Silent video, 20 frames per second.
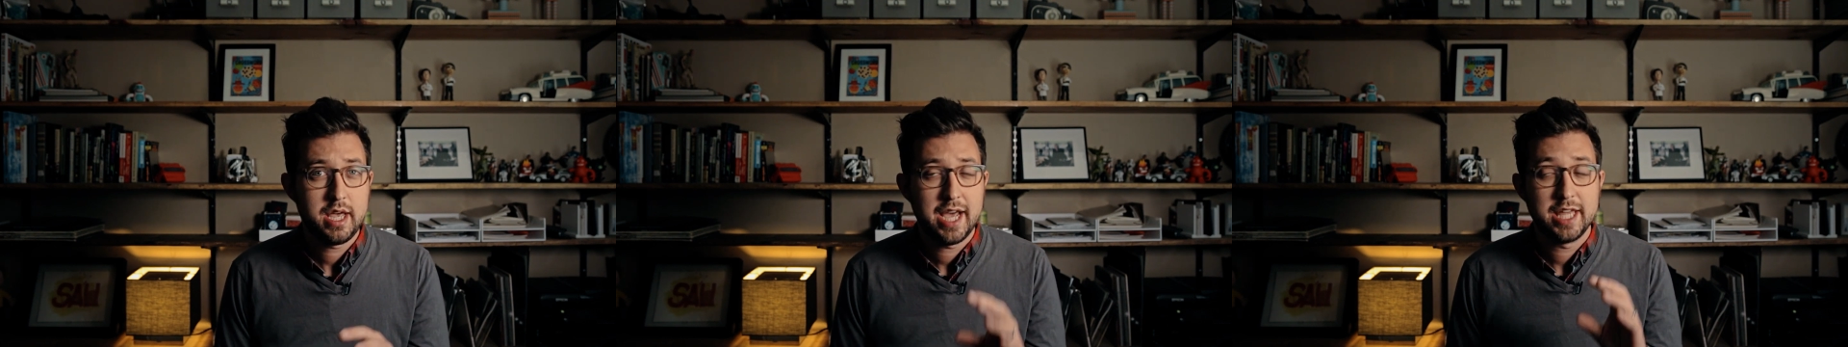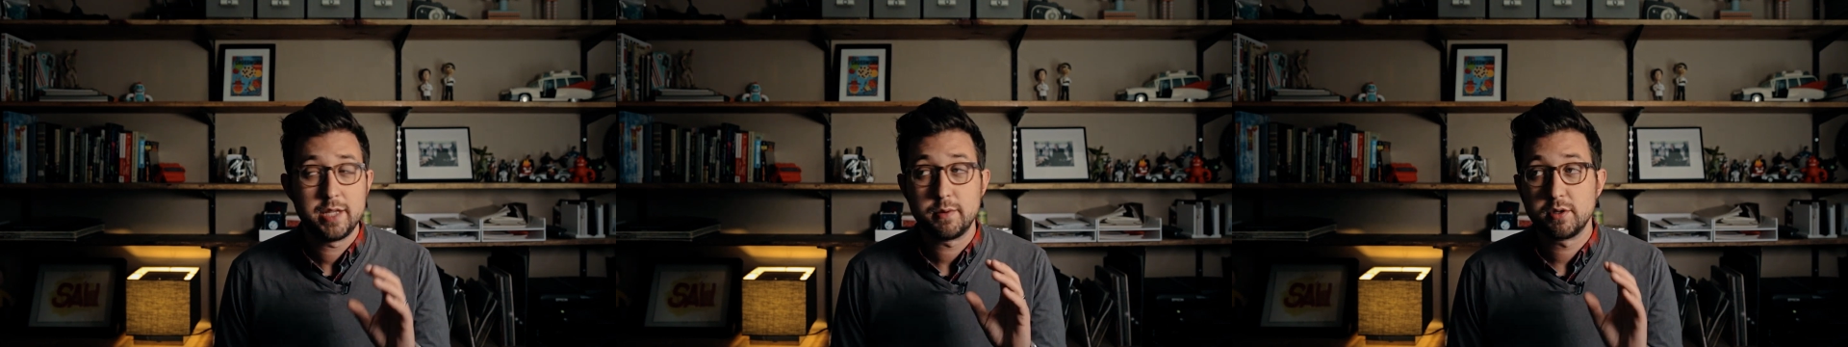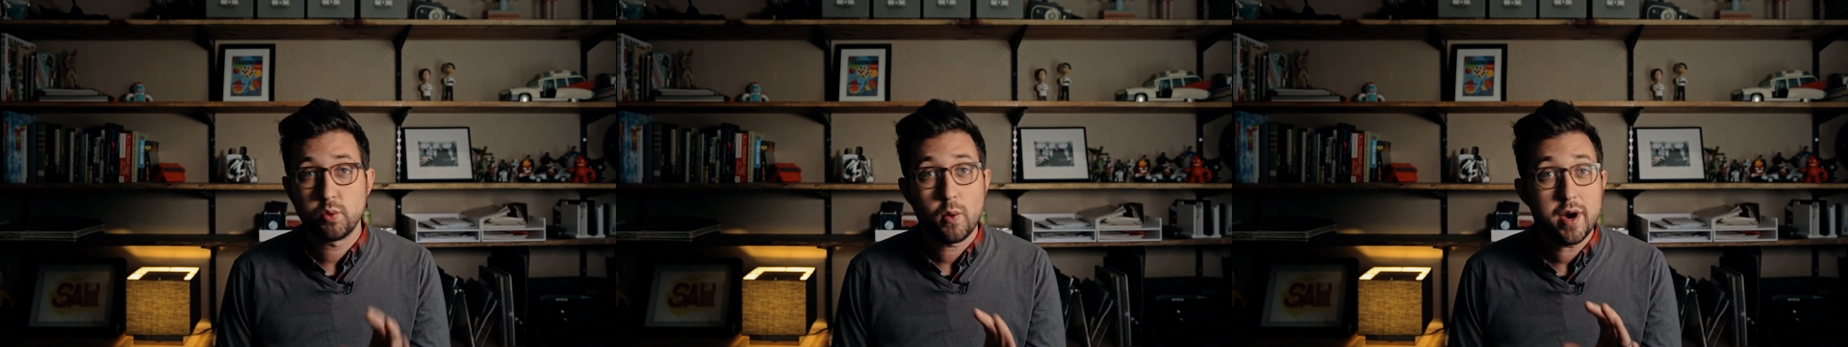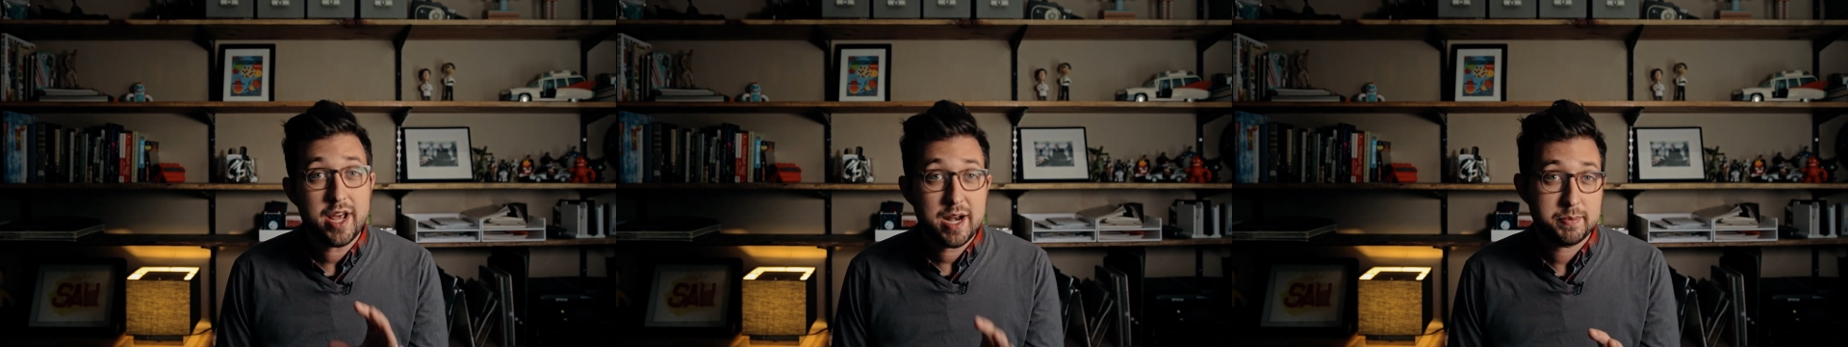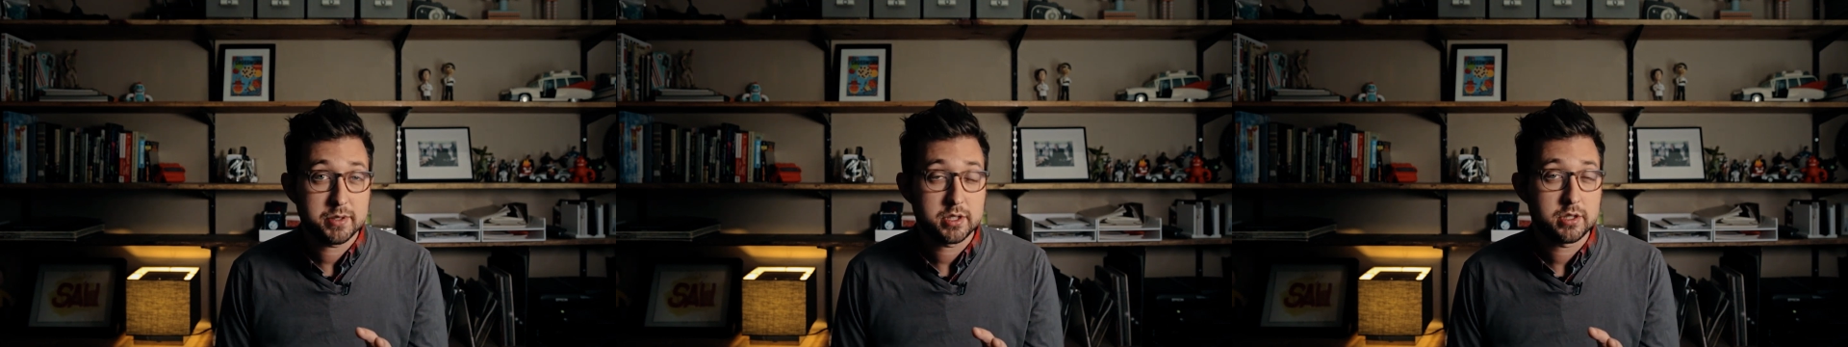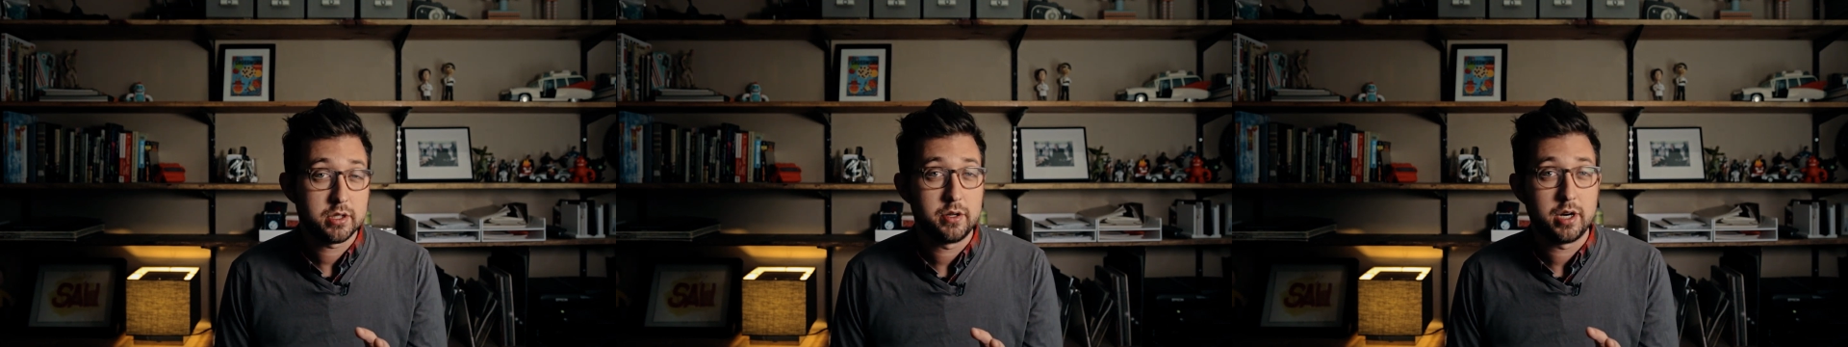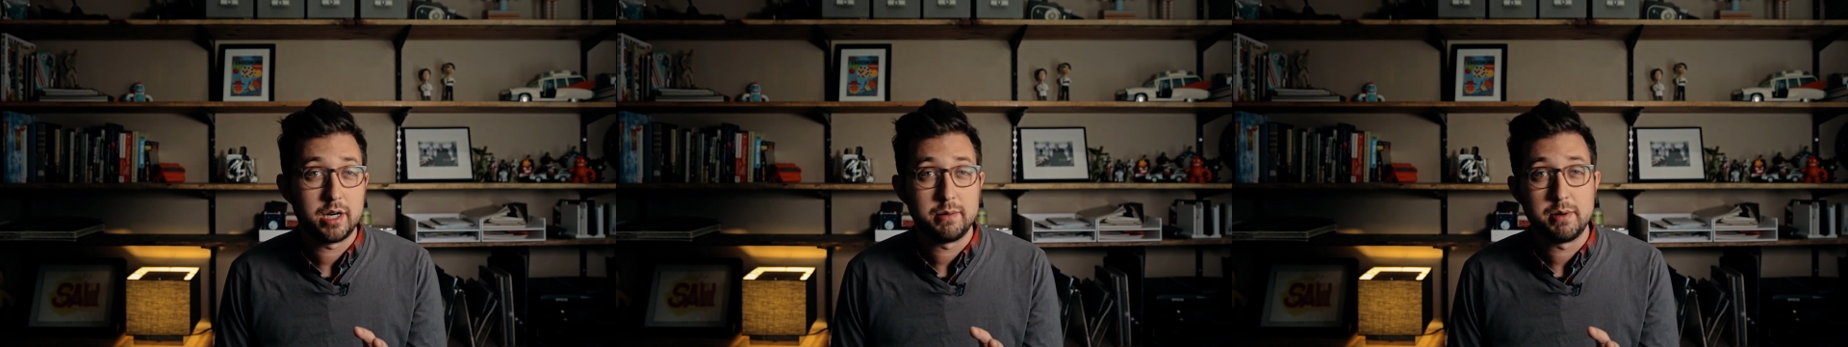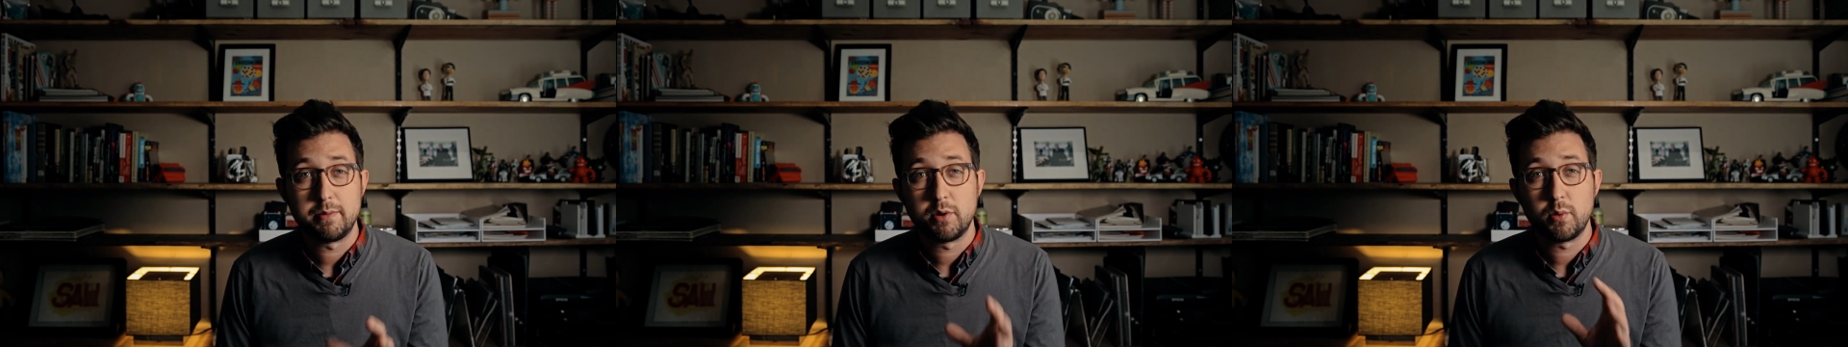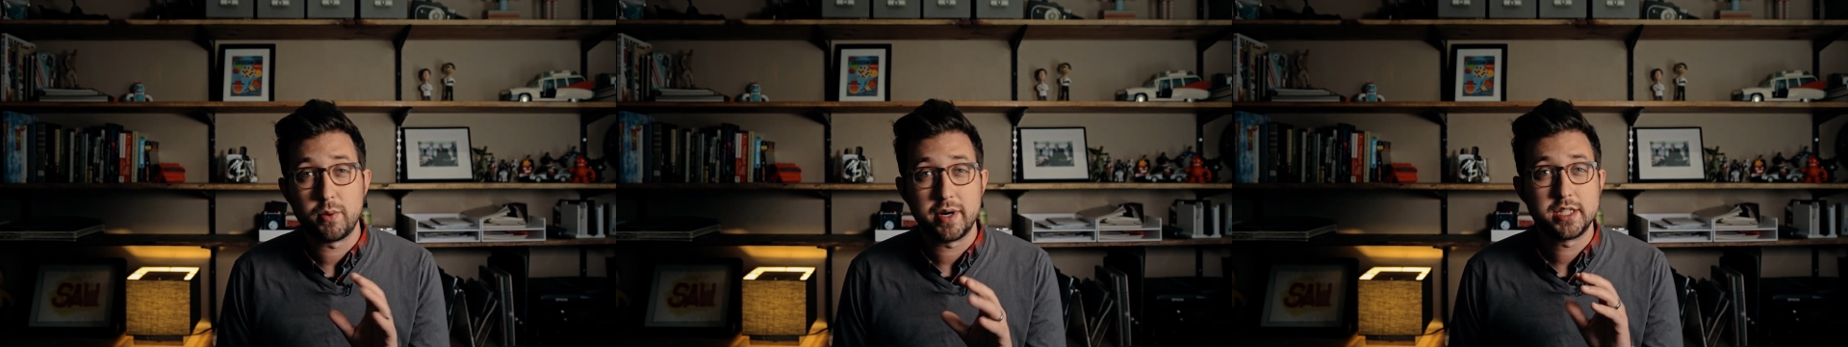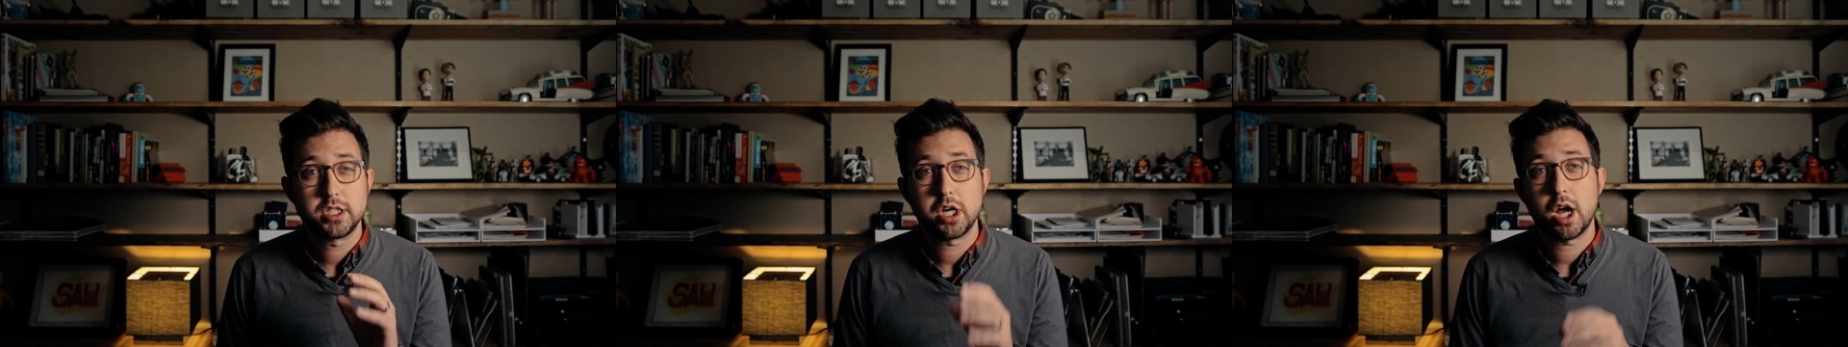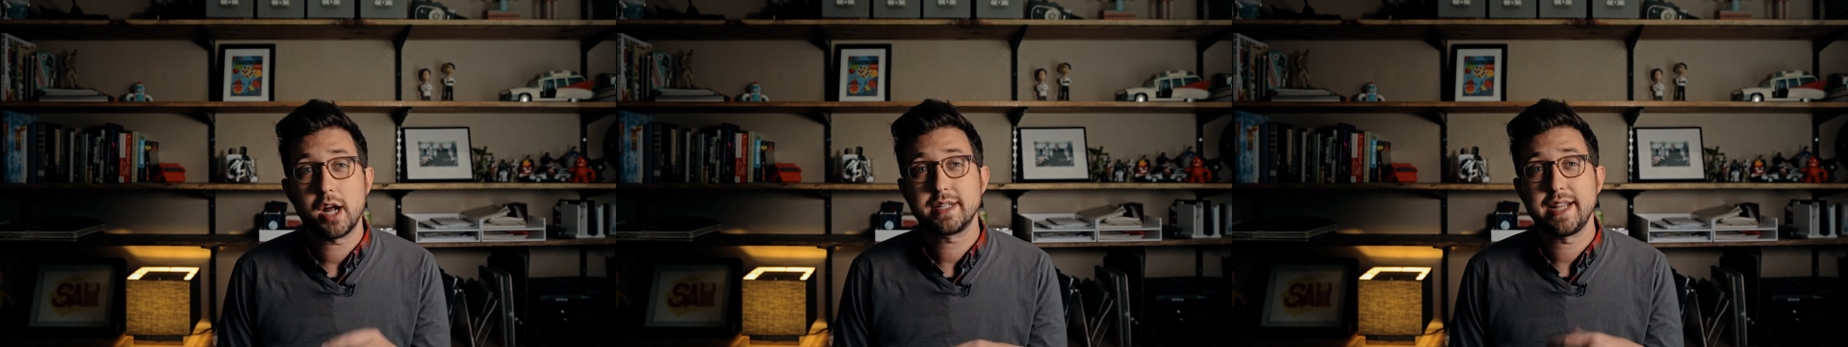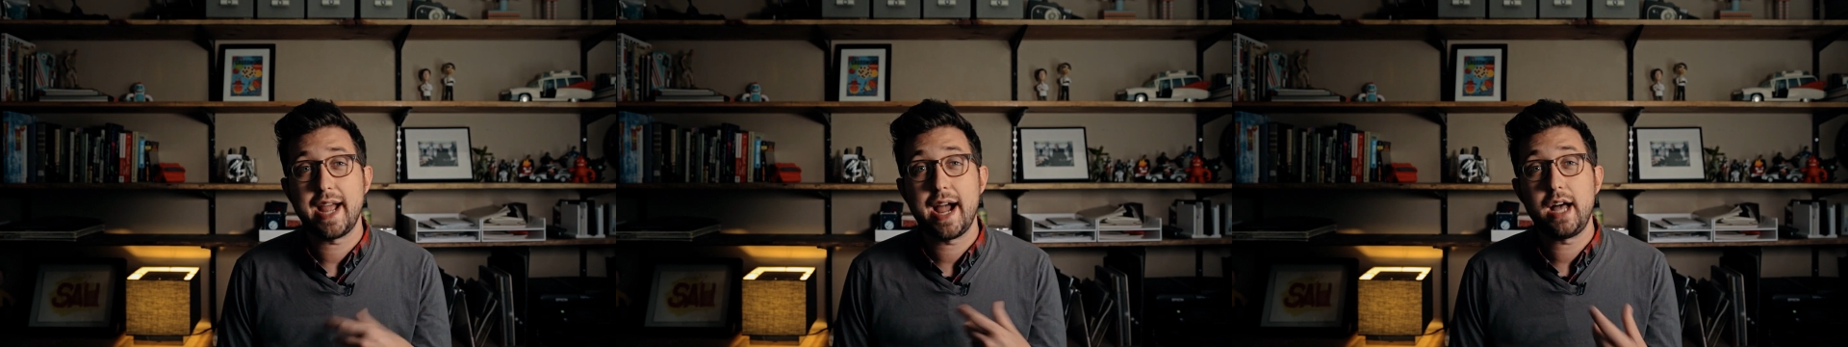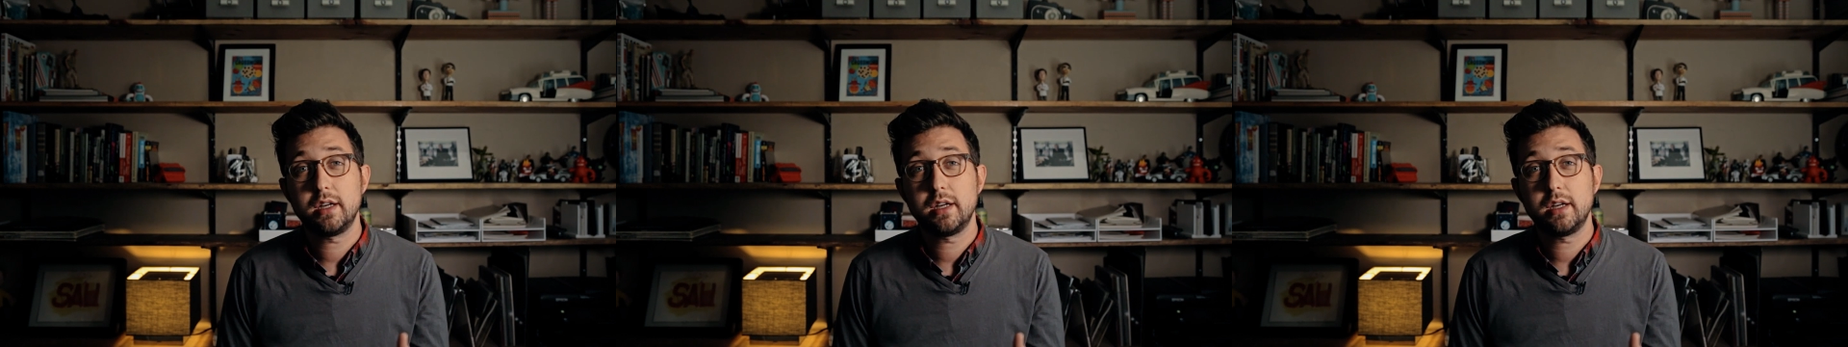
And there was one episode I remember where he talked to